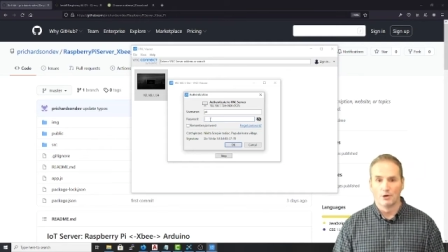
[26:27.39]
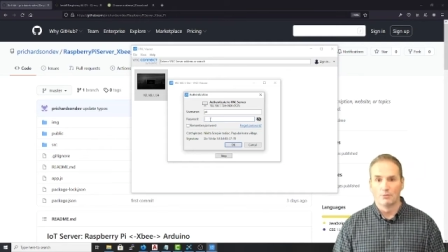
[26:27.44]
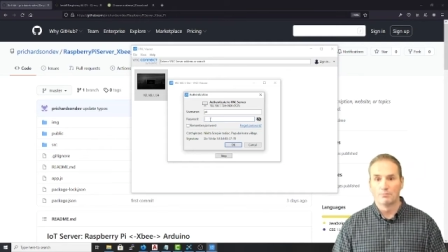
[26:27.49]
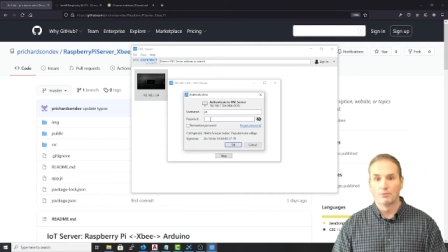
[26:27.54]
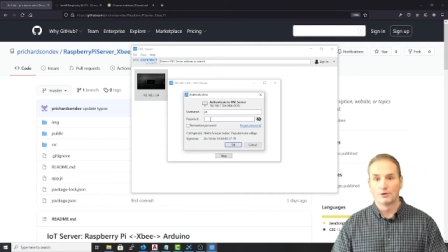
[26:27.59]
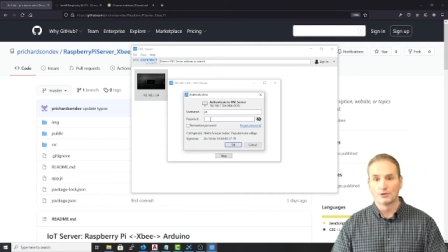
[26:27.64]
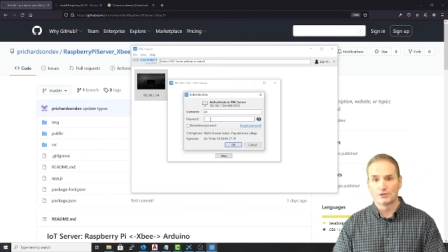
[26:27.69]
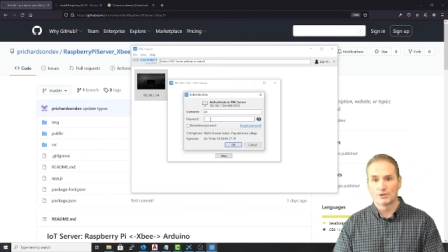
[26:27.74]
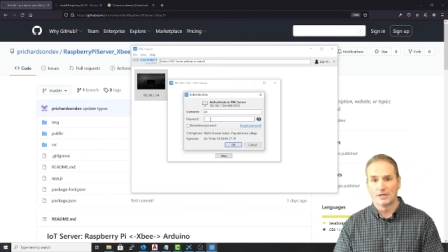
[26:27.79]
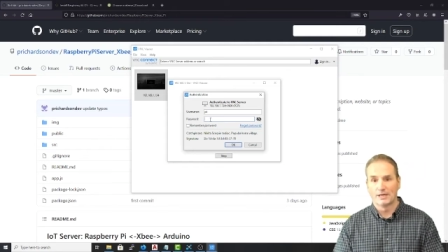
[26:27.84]

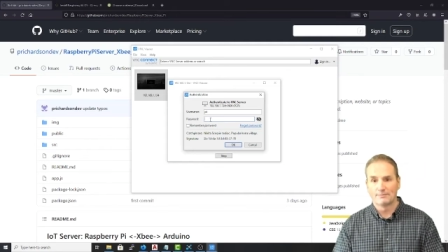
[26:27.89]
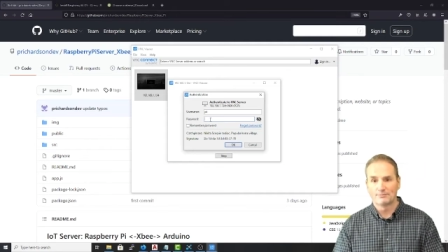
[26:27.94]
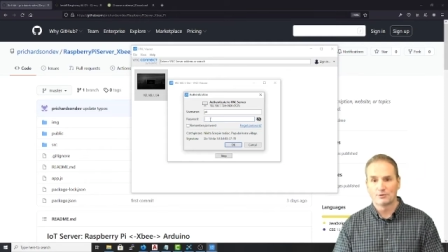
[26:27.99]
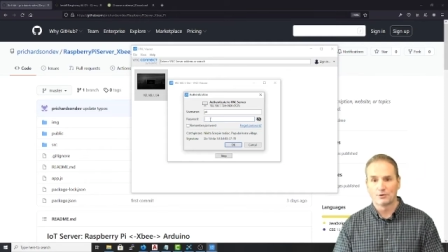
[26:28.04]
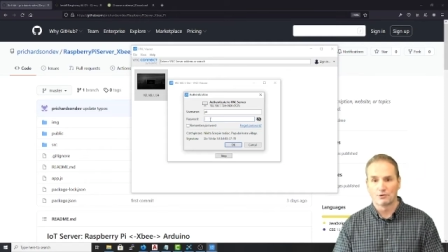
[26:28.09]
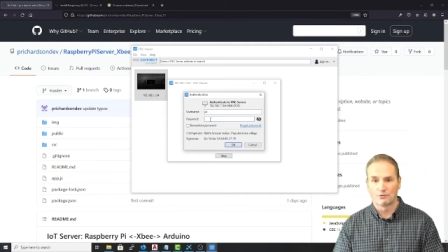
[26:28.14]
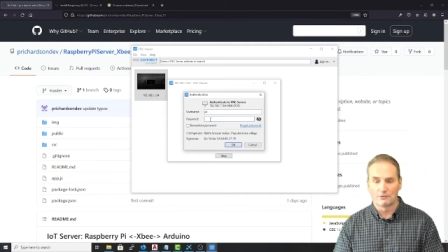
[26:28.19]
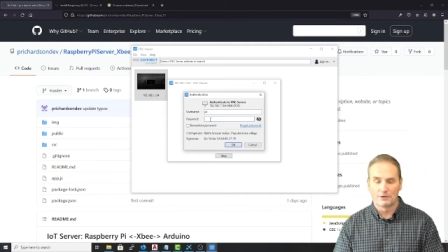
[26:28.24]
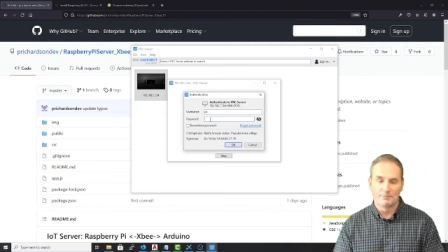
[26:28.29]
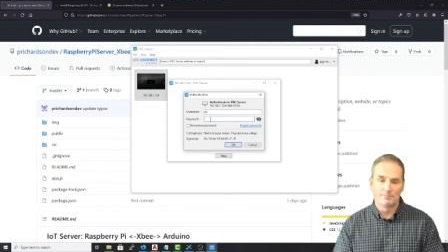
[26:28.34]
push it up to
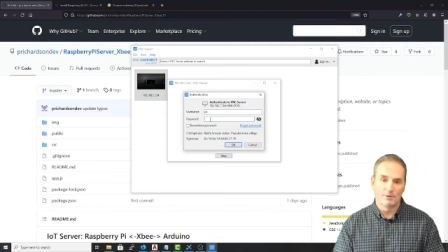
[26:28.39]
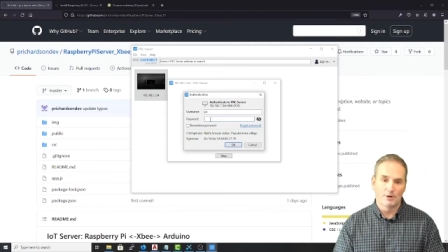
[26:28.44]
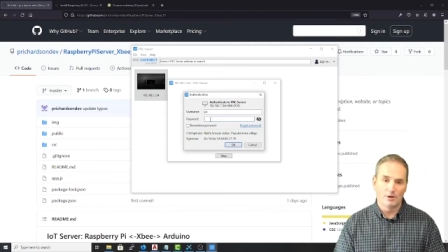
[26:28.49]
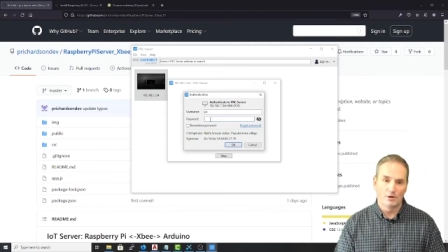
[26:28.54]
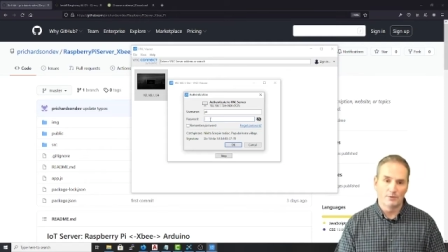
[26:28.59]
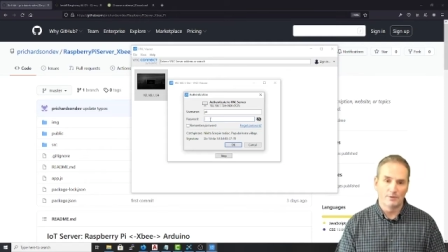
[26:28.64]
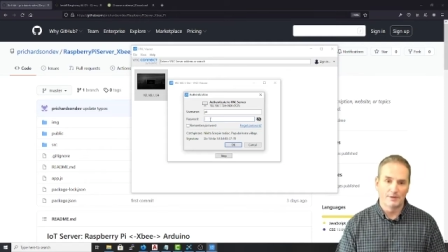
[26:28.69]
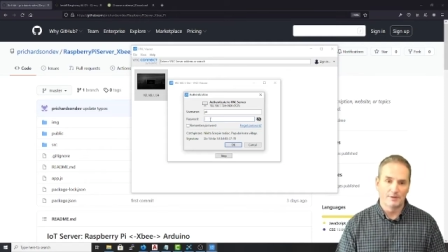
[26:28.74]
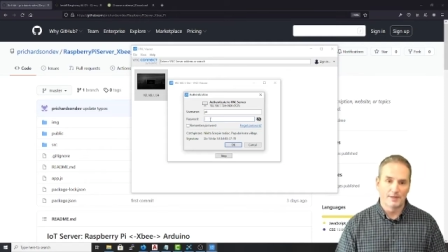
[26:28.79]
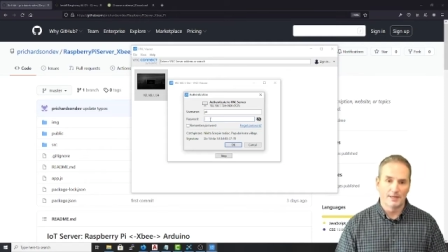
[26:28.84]
a
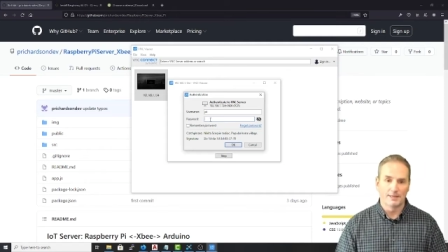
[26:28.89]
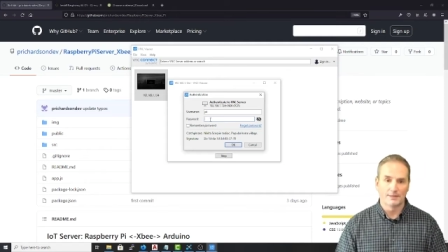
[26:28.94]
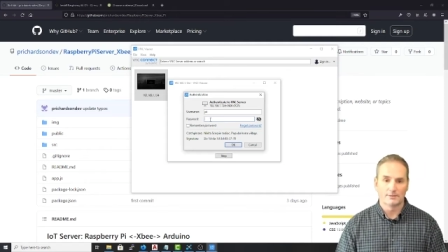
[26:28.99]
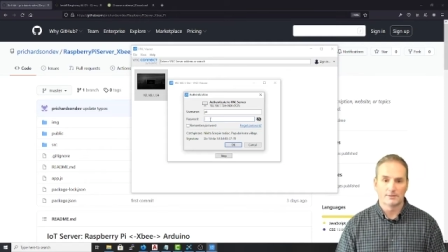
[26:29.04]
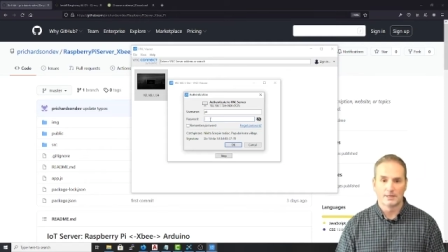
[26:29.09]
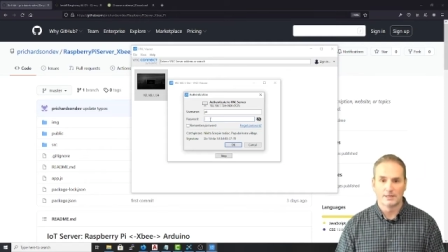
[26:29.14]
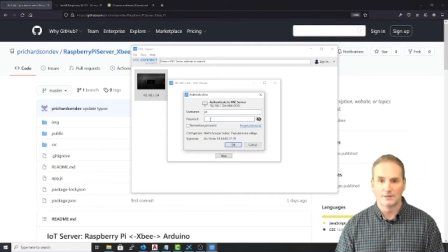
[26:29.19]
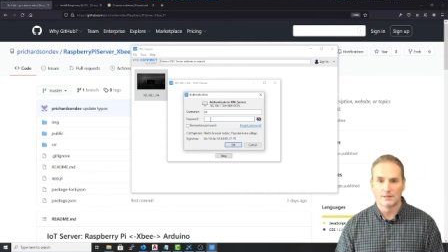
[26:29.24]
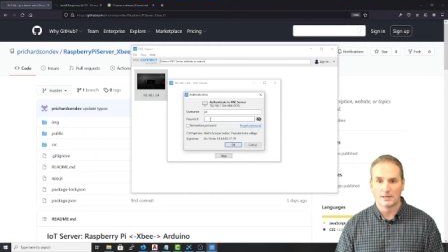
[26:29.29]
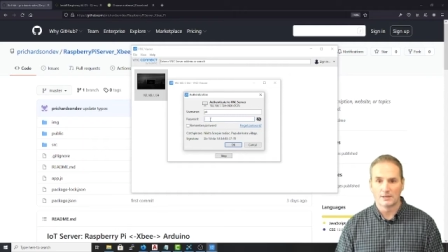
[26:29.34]
repo and
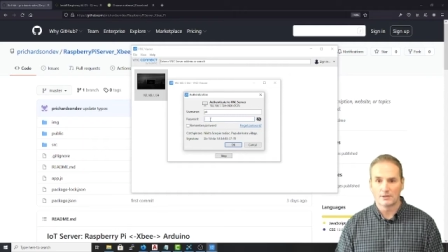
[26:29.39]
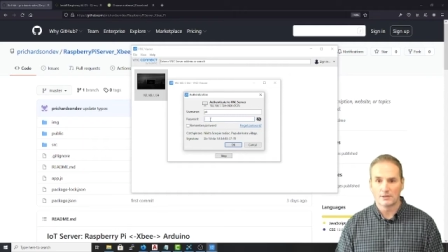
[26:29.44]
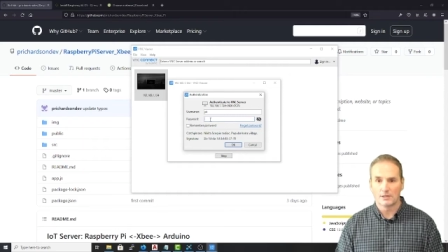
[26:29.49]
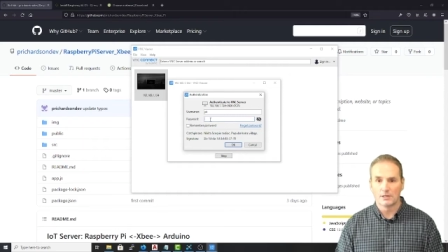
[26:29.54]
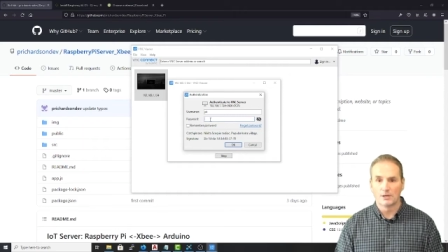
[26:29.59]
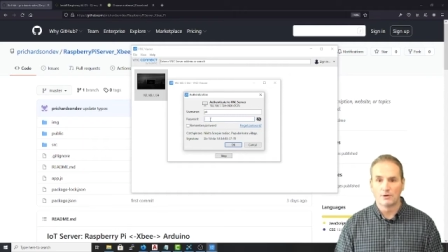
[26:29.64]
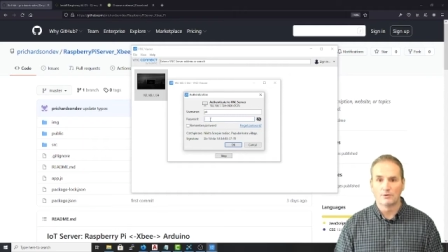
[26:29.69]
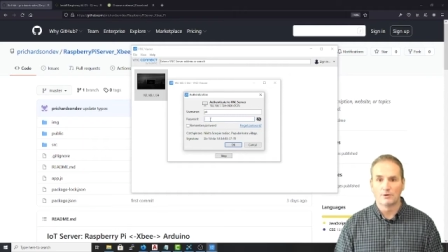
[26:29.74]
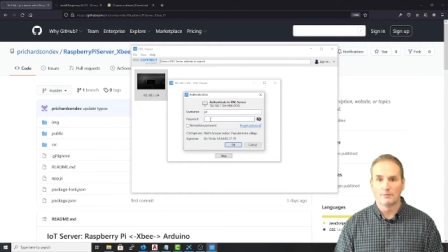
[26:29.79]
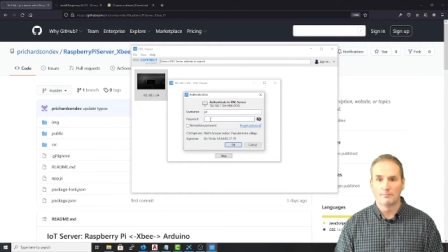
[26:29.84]
then
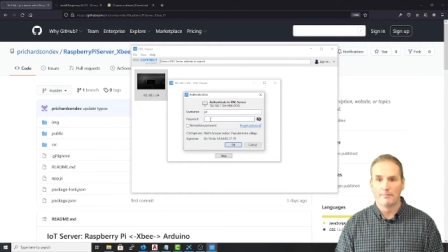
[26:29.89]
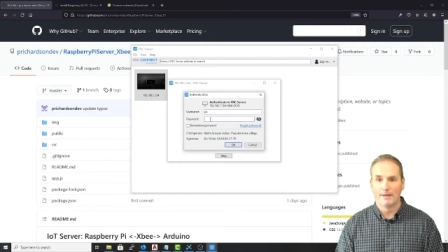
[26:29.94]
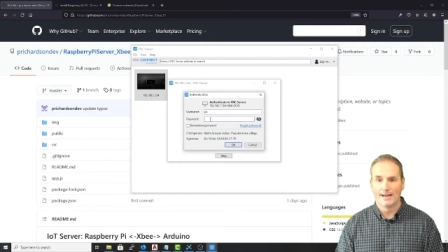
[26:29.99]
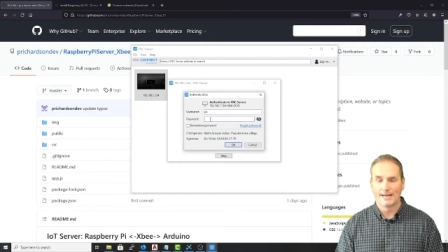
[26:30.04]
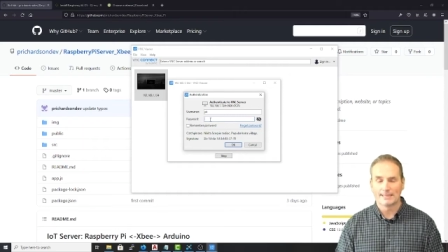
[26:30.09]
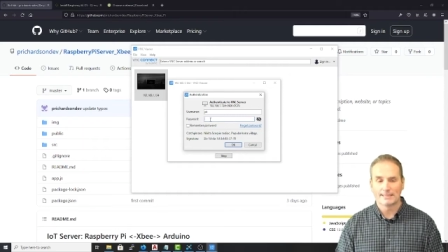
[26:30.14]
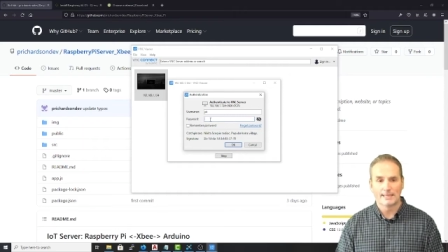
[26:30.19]
clone it back